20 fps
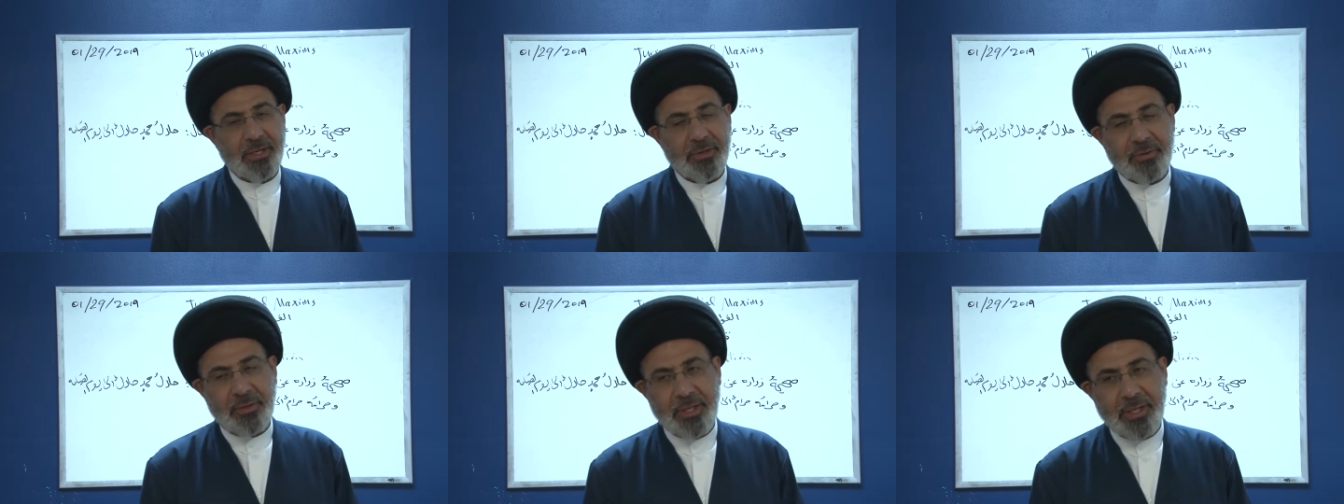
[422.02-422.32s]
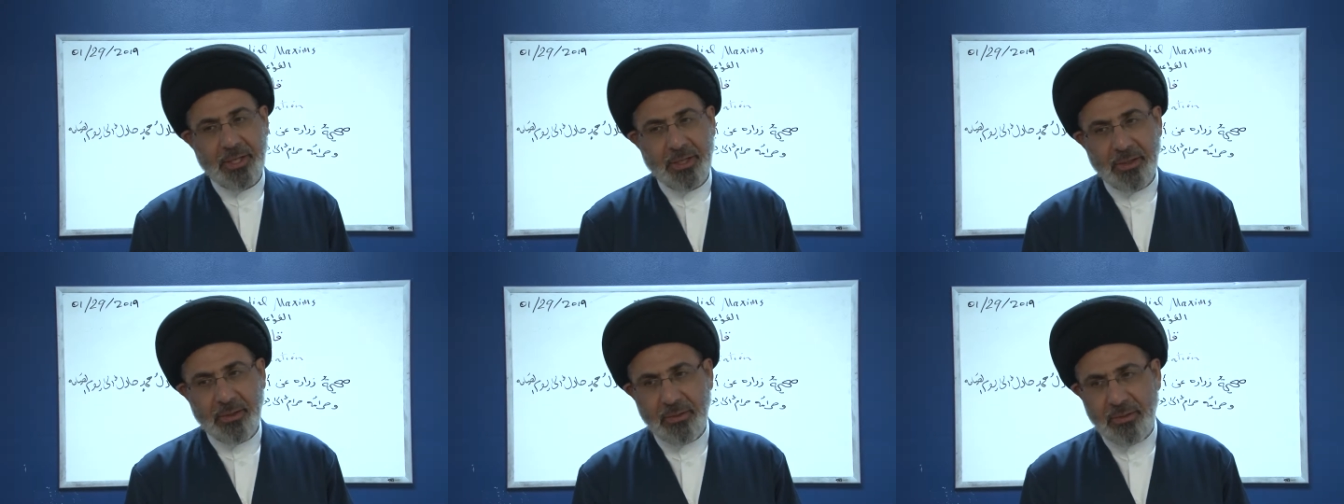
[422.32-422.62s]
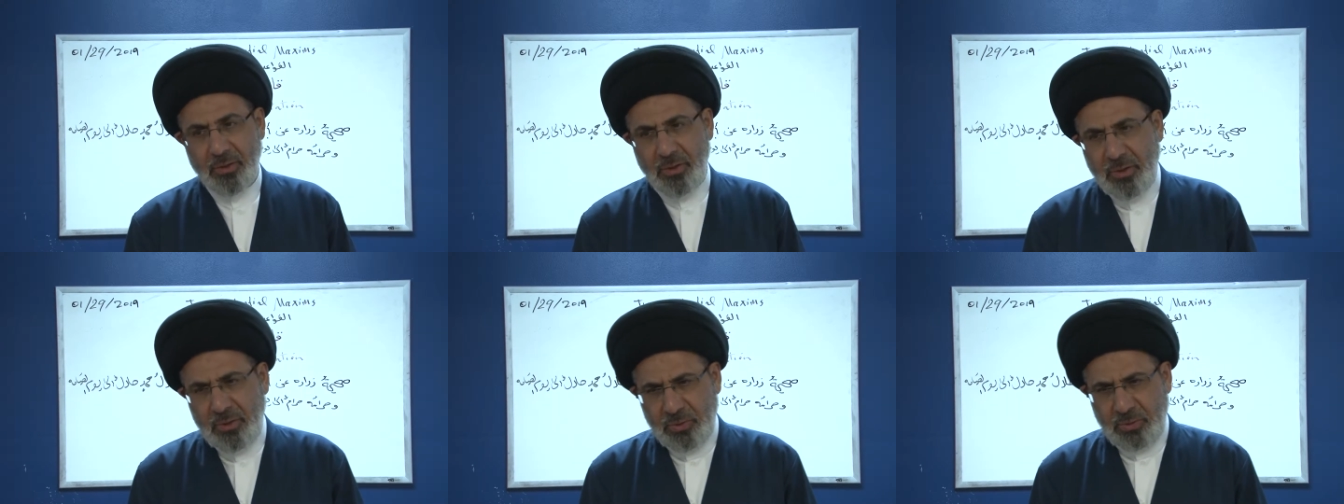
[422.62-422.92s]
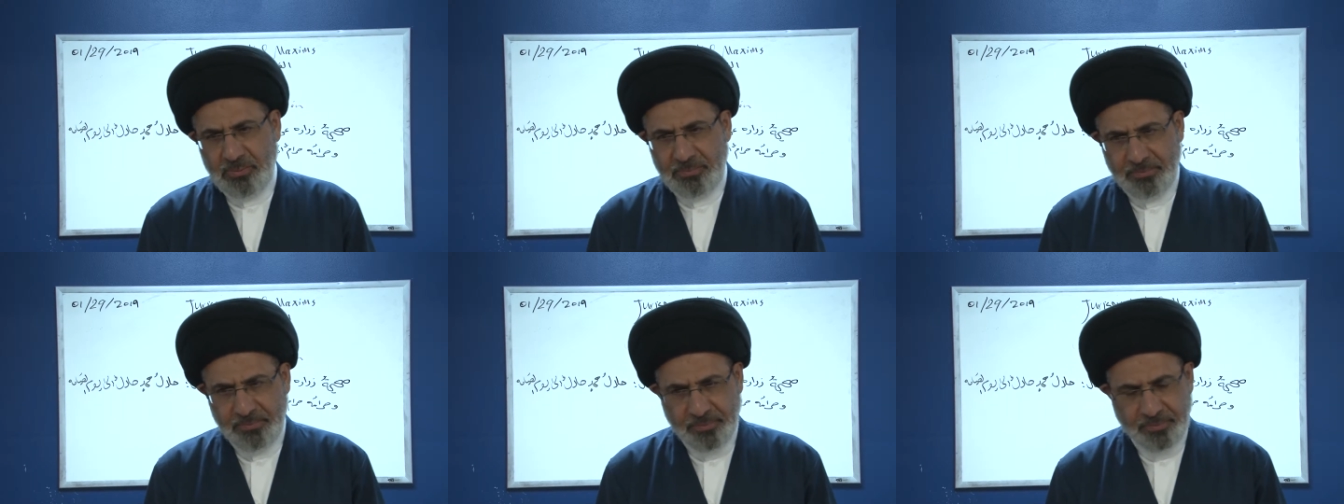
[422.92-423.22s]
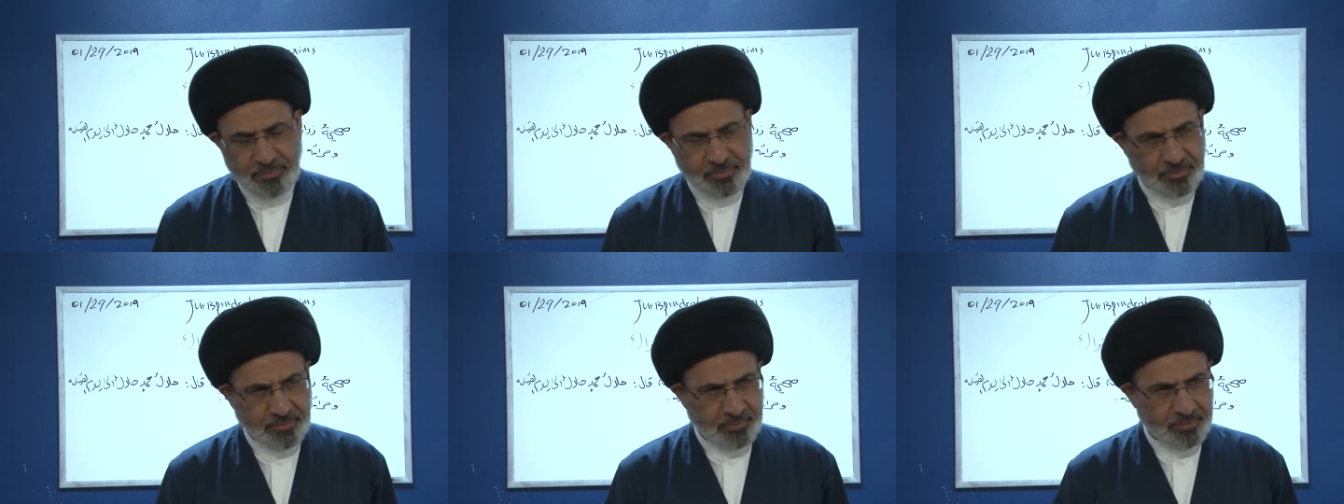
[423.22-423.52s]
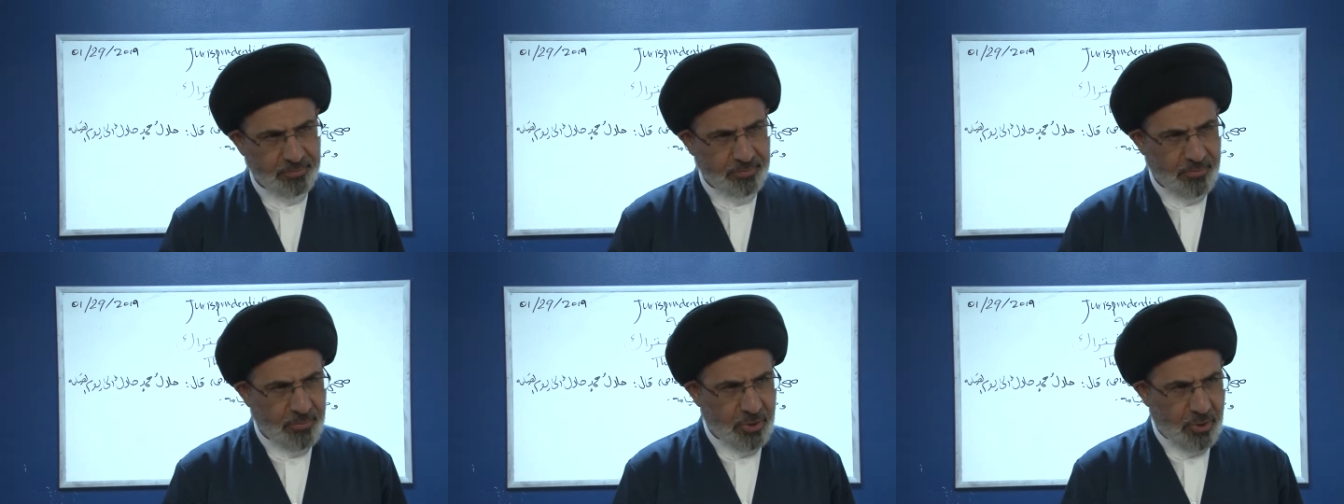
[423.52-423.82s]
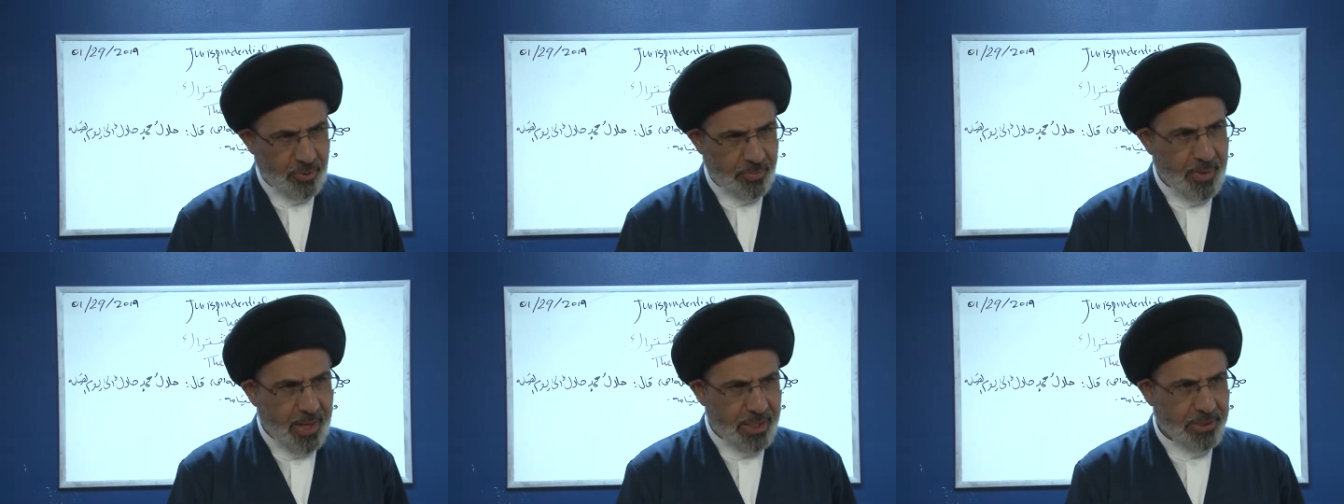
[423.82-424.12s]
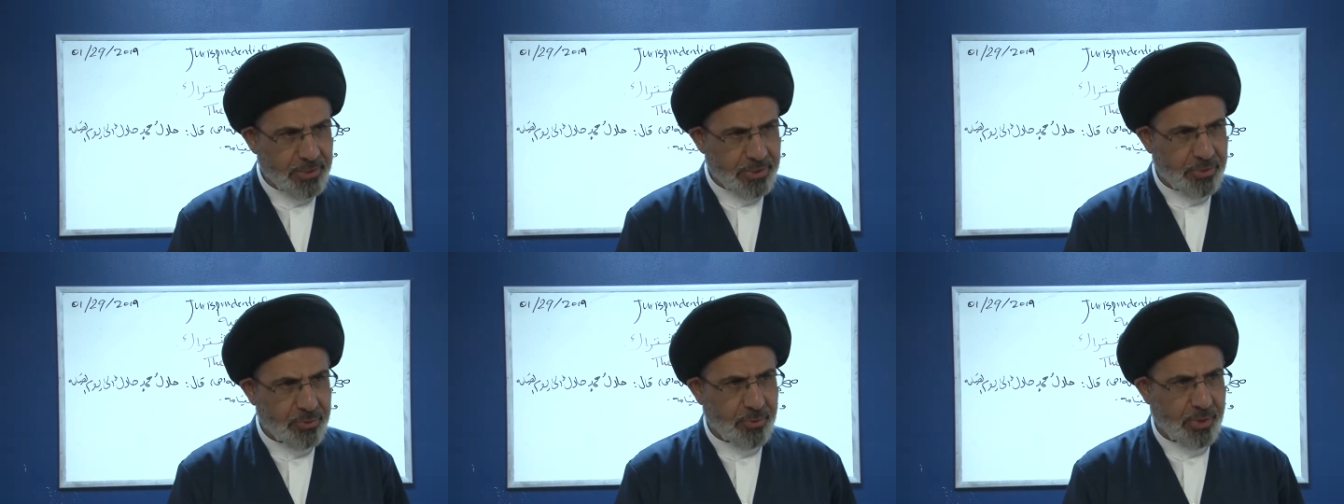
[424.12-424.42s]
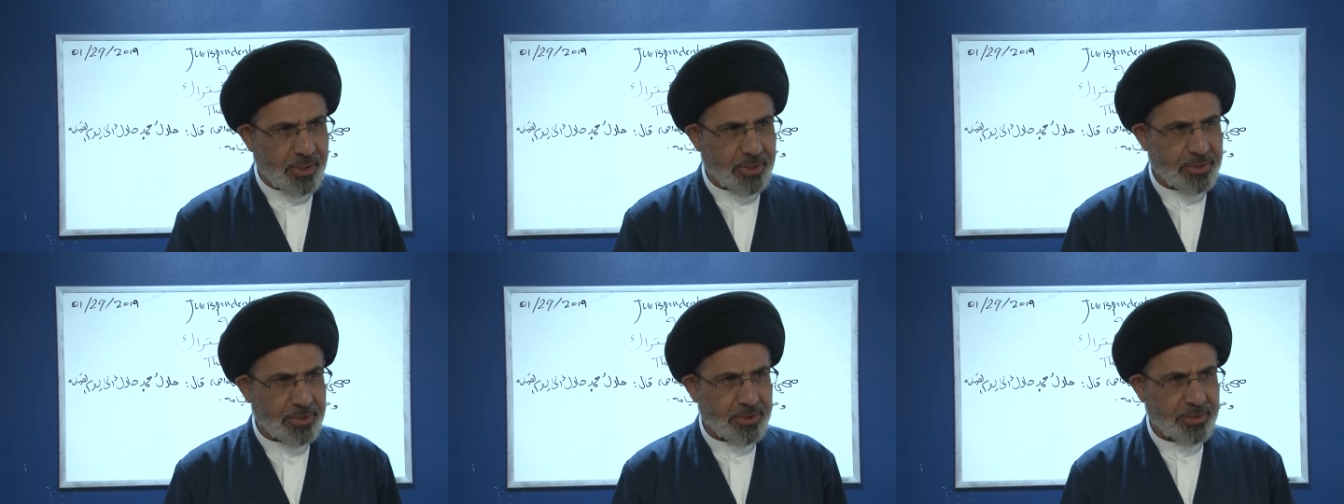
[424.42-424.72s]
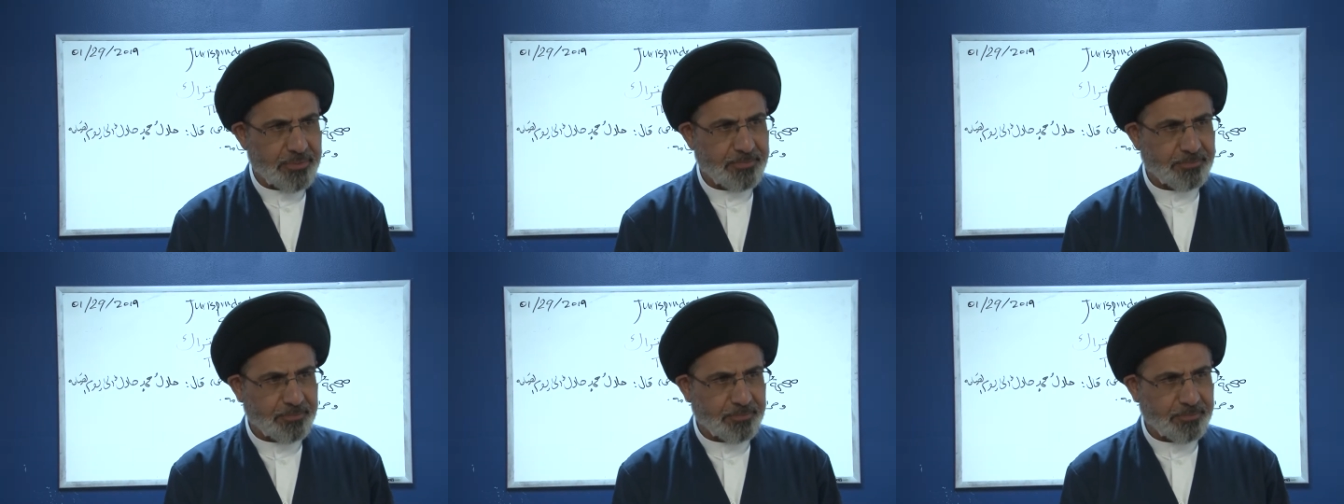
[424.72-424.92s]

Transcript: the commands to us?